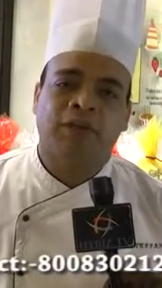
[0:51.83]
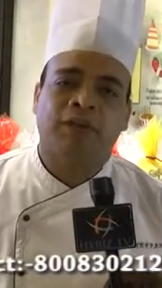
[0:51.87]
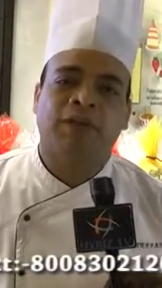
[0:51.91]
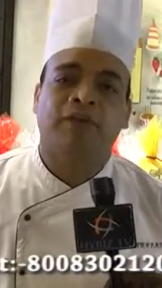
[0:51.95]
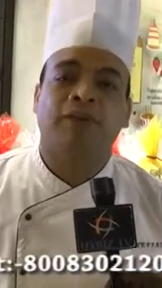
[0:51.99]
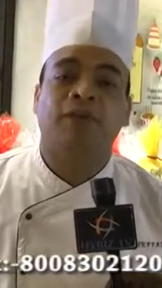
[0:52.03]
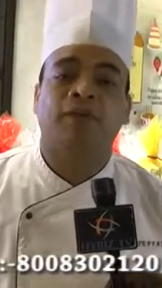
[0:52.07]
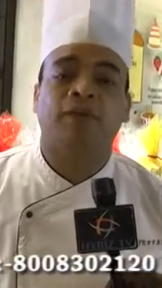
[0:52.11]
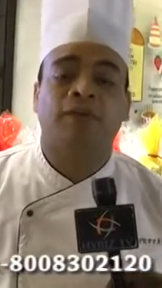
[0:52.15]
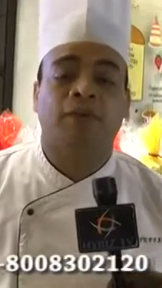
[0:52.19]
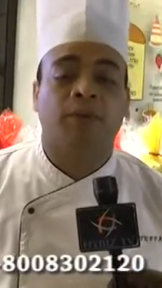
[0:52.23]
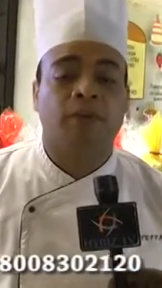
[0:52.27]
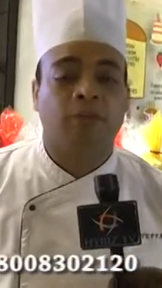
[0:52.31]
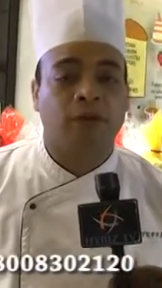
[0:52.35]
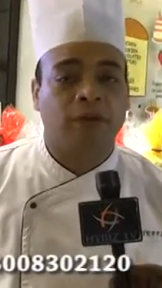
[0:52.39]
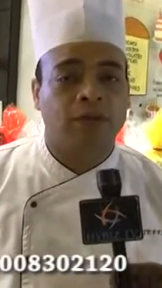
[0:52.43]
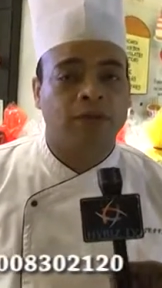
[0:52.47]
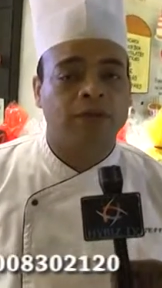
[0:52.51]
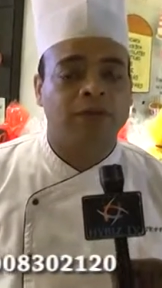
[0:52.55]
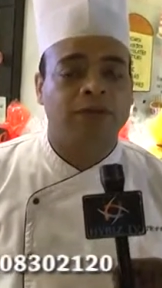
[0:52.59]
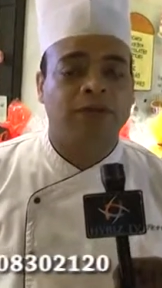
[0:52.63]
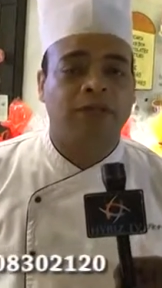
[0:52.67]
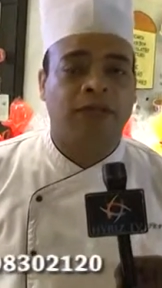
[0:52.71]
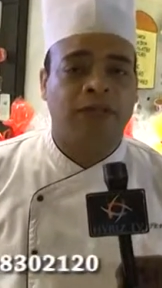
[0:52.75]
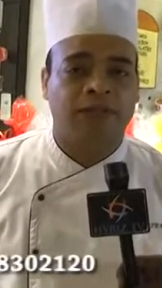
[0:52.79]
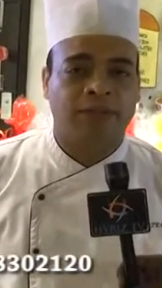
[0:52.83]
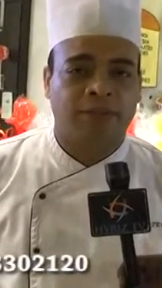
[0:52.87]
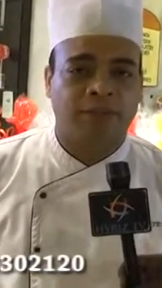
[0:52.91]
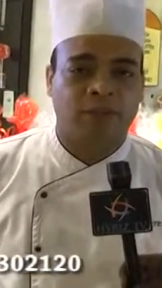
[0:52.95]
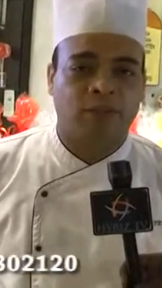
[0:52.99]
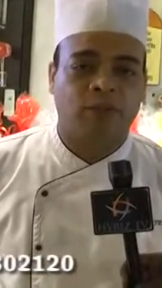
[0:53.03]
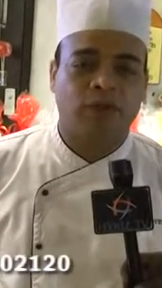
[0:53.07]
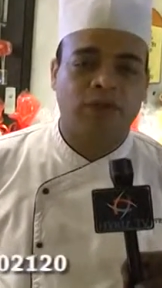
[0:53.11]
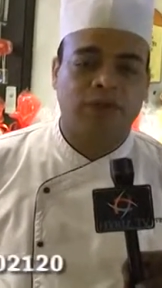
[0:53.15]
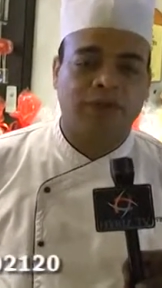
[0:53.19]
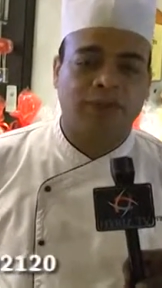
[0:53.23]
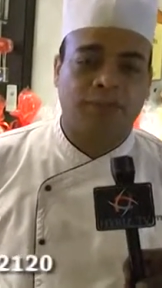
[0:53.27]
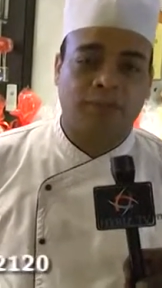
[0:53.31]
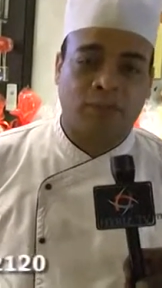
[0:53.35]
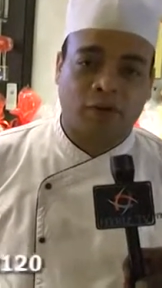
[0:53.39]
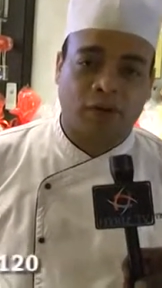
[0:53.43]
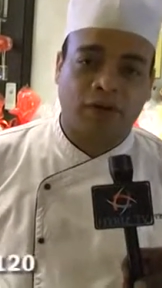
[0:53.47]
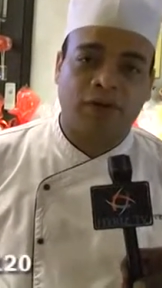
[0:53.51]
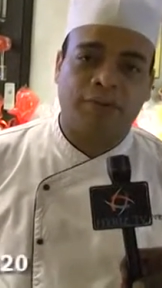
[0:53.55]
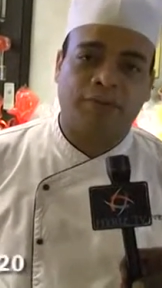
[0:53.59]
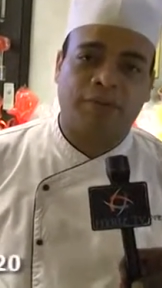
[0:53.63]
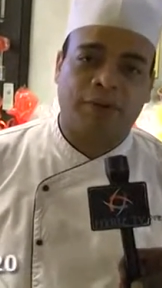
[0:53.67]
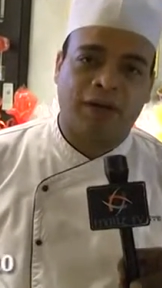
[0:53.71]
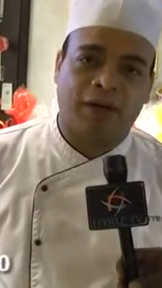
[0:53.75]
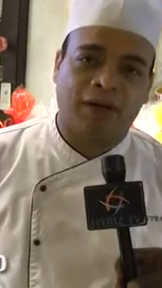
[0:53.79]
But the most and the most
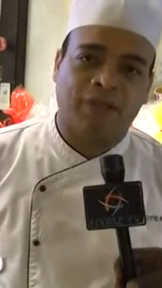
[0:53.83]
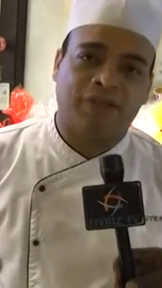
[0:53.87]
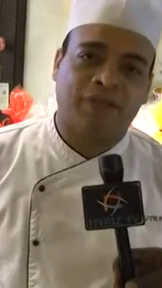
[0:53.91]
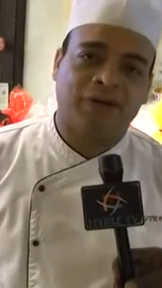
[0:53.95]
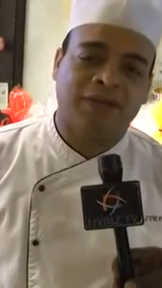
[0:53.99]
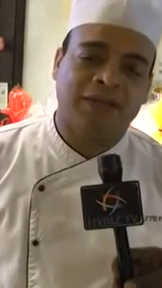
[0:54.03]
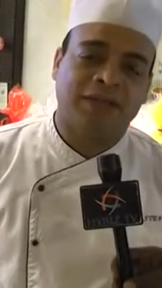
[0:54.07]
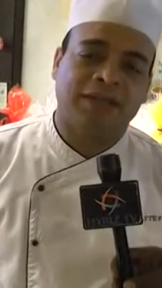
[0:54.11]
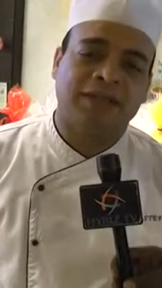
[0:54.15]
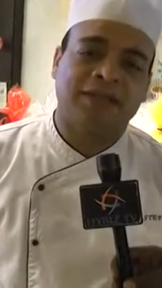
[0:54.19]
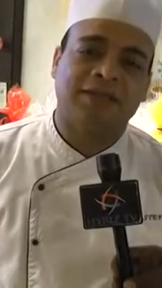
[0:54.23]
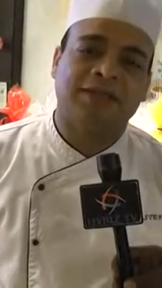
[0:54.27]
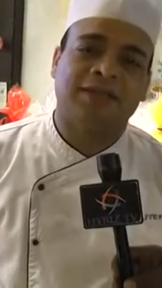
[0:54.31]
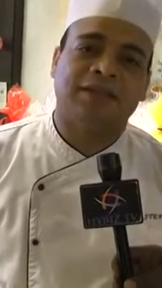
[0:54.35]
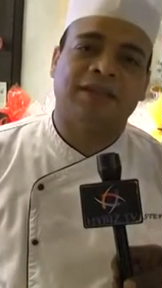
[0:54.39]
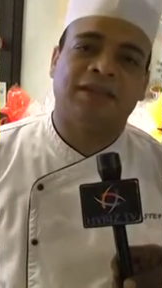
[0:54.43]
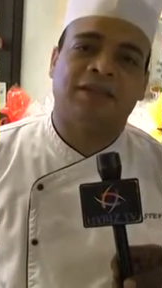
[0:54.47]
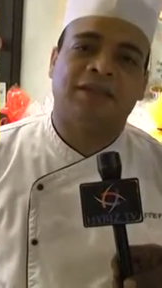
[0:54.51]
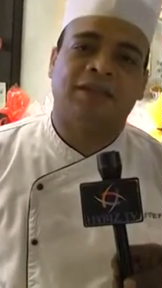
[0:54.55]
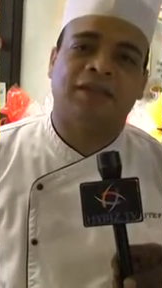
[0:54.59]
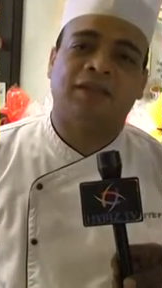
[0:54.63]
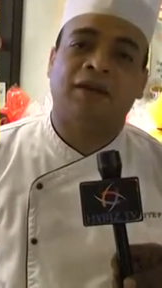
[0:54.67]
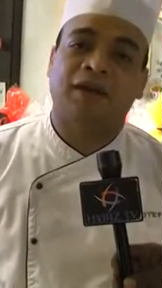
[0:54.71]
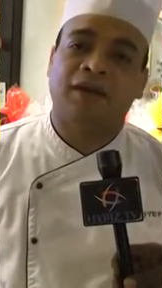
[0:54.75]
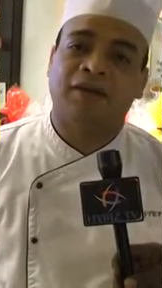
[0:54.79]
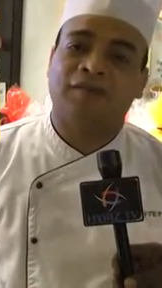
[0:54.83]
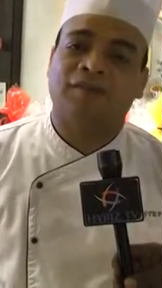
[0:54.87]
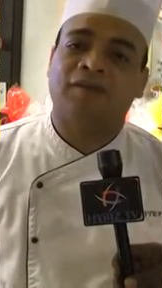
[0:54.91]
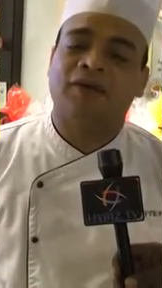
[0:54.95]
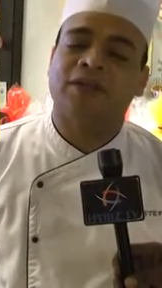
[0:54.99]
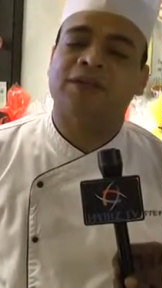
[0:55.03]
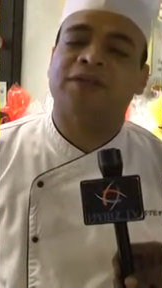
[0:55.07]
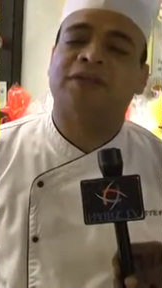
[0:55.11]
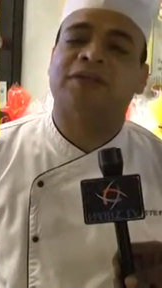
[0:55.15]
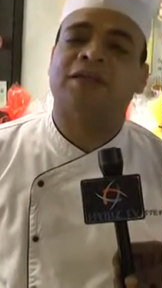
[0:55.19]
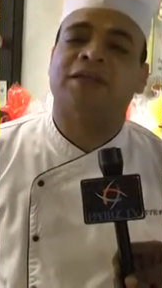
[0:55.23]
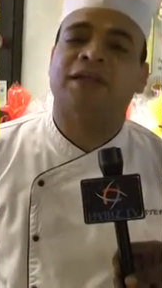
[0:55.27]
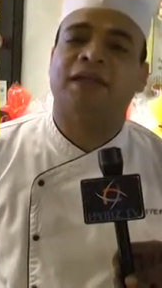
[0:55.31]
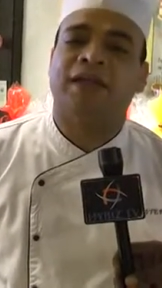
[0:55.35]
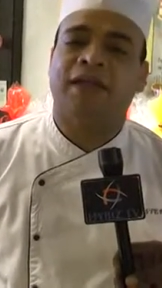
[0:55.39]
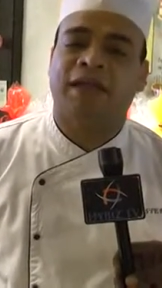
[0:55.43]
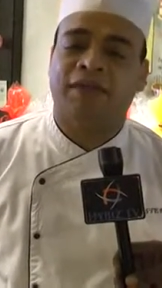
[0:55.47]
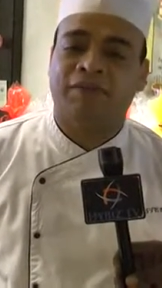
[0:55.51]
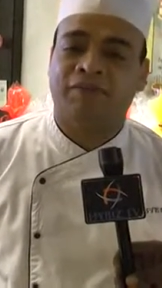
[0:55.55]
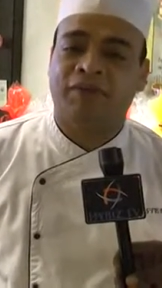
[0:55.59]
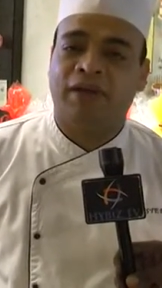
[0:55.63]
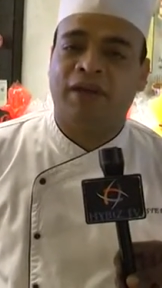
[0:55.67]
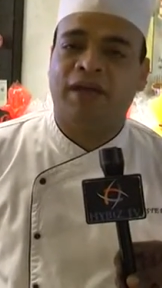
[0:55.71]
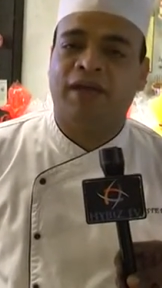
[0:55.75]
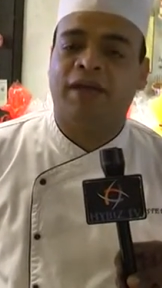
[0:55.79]
important part of it is the 31st
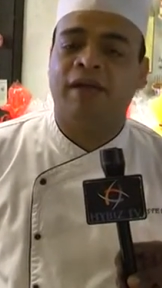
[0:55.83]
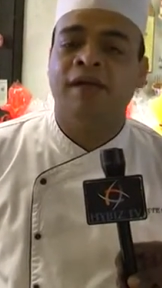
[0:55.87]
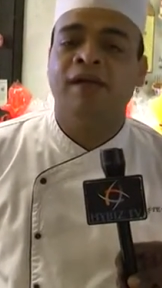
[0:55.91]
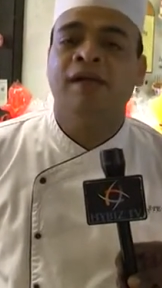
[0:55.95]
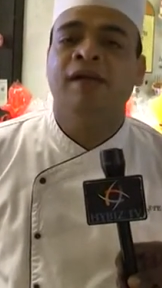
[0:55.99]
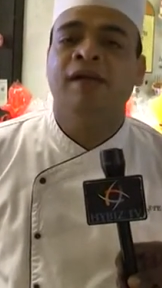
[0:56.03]
evening